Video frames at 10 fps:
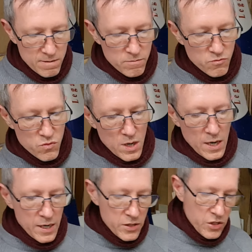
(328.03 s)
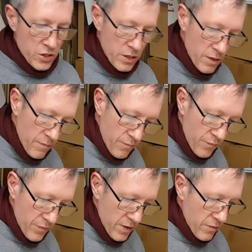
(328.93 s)
Right,
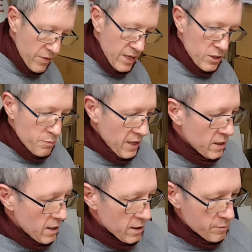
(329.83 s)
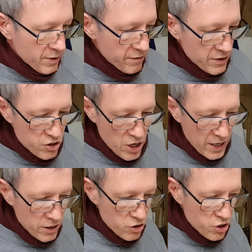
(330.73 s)
there's been a little bit of a
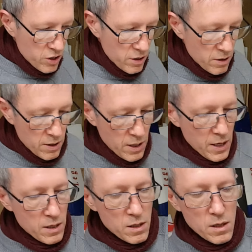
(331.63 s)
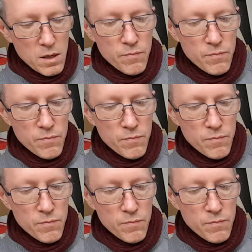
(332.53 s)
change in